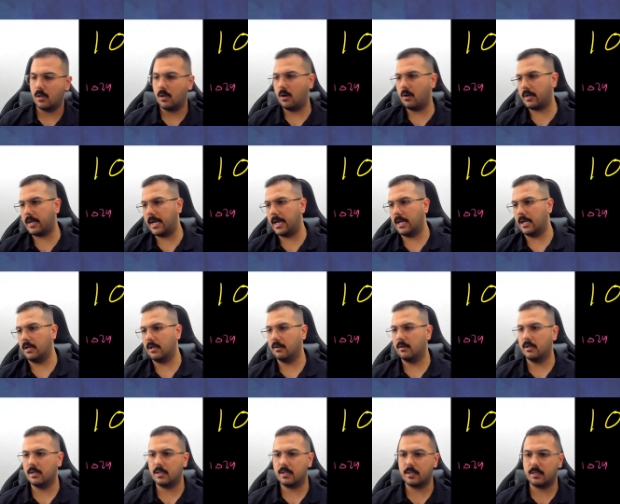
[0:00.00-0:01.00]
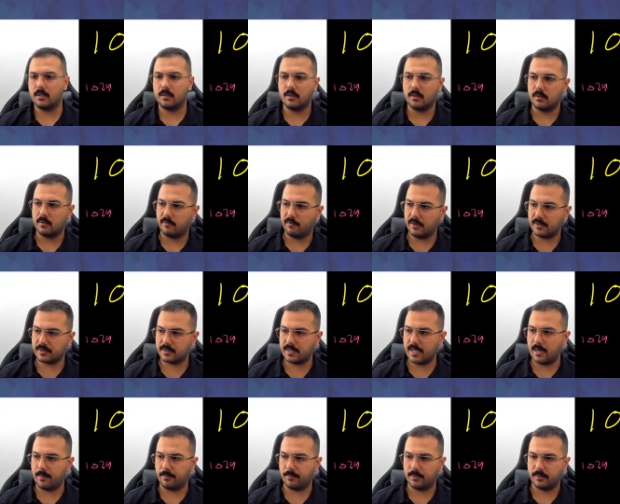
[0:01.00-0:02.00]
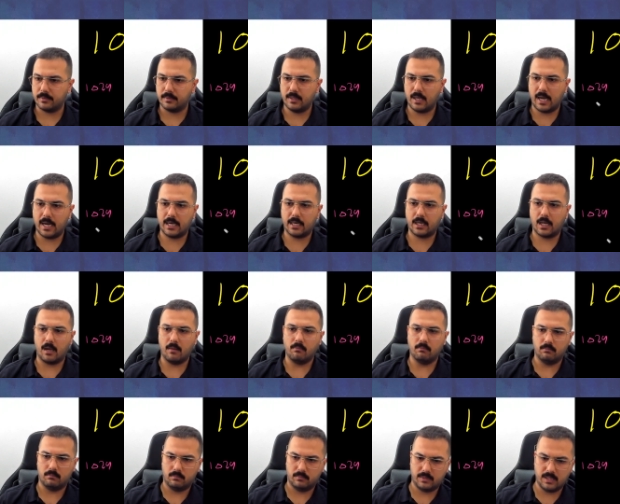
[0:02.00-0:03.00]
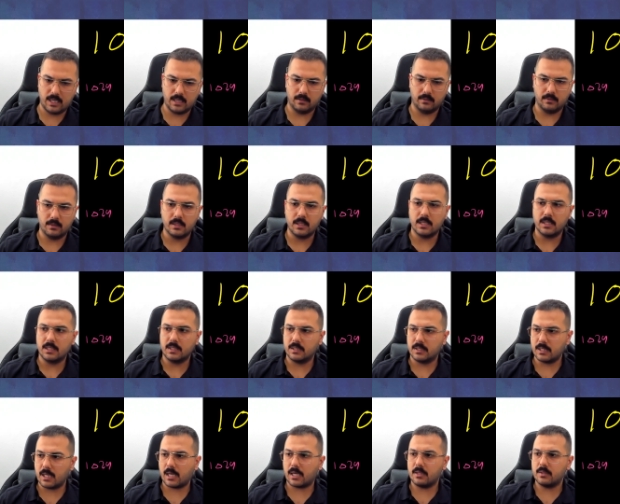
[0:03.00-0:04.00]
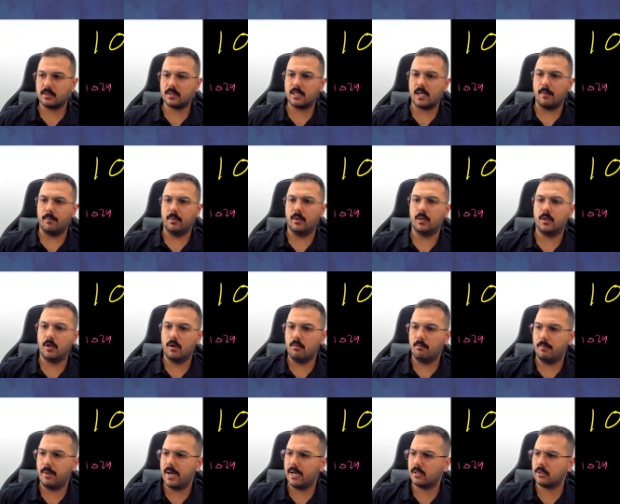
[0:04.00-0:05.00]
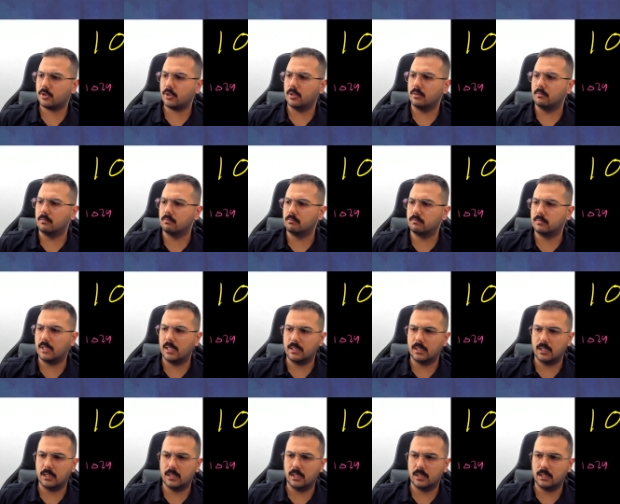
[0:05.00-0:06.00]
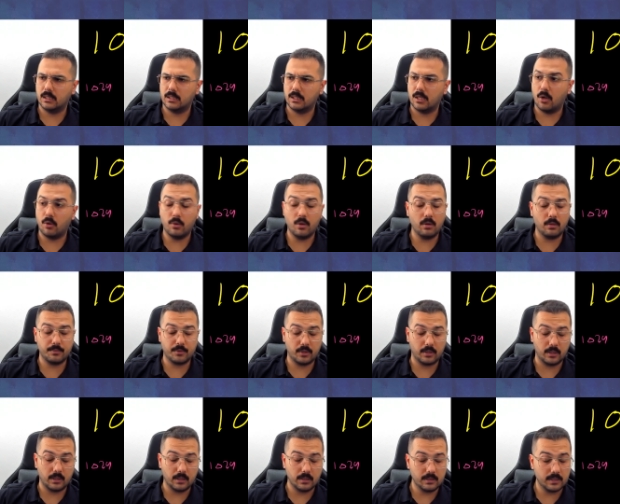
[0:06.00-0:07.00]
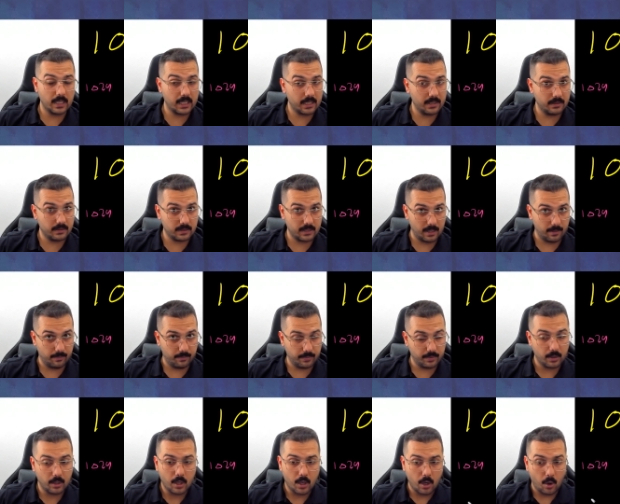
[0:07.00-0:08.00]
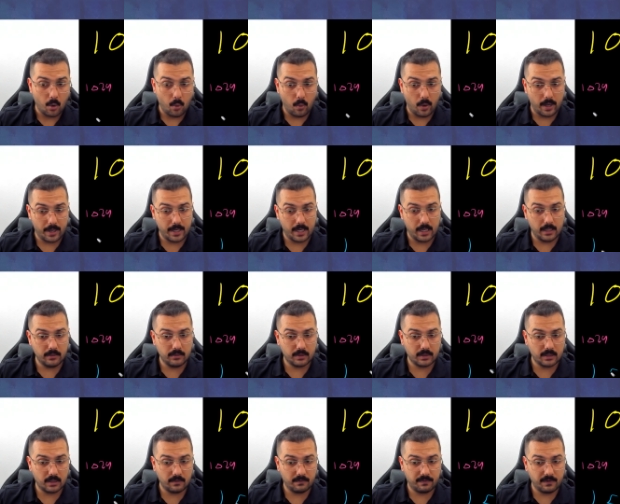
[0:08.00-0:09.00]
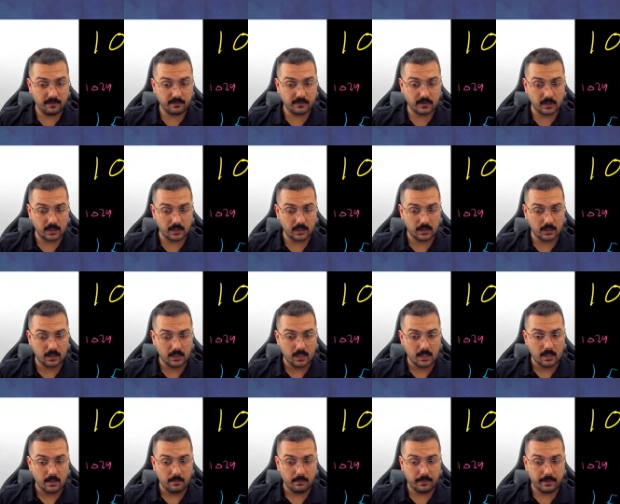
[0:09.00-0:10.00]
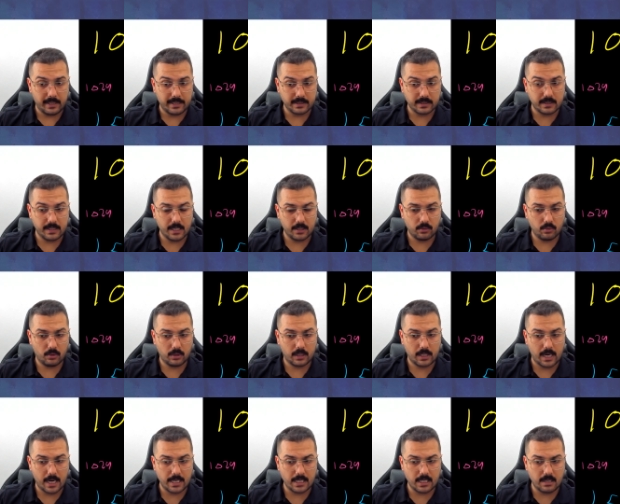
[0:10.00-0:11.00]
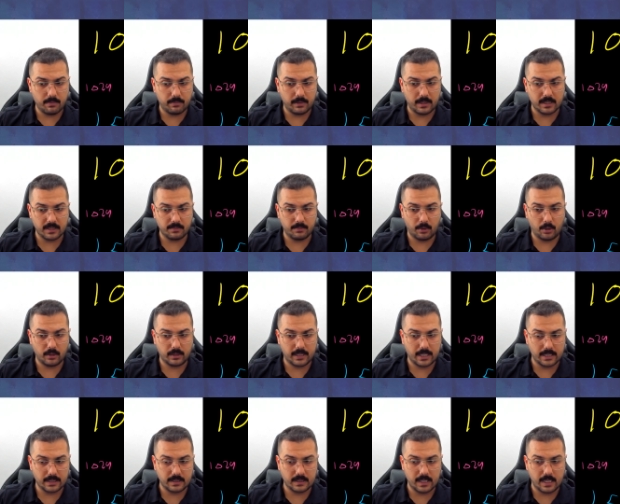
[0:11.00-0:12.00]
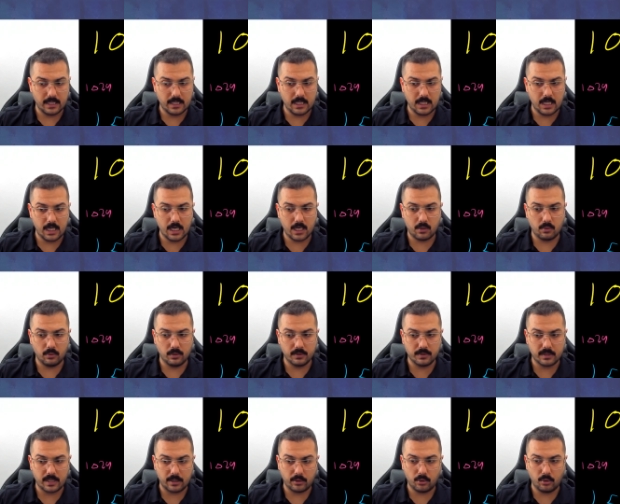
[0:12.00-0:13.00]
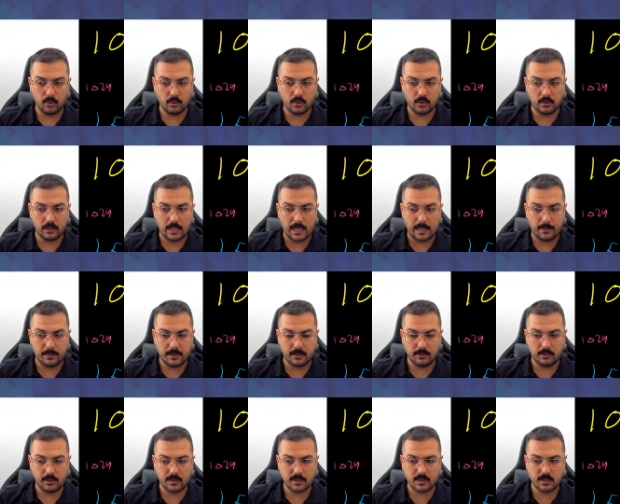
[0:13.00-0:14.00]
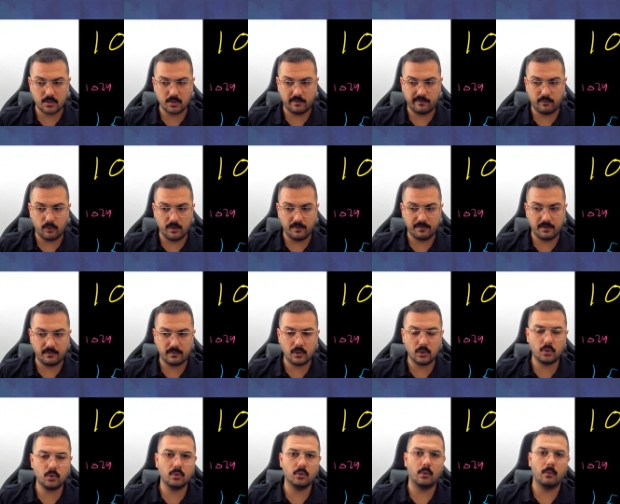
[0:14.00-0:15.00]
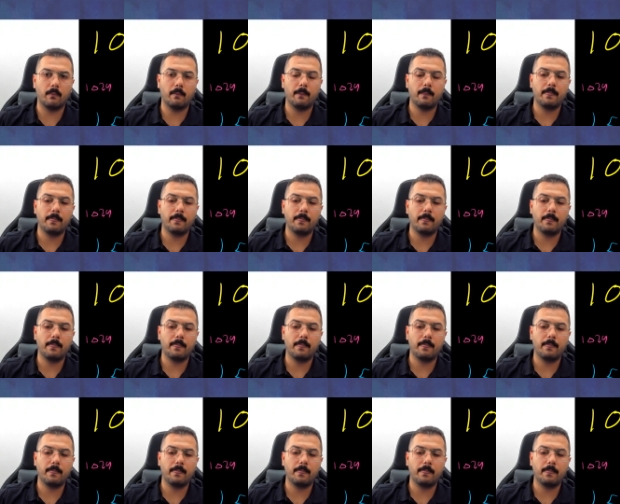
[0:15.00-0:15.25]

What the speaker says: Okay. First step, diagram, done. Second step, comparison. Oh no, I'm sorry. Second step, 150 plus network ID plus broadcast ID equals a total IP addresses of 152.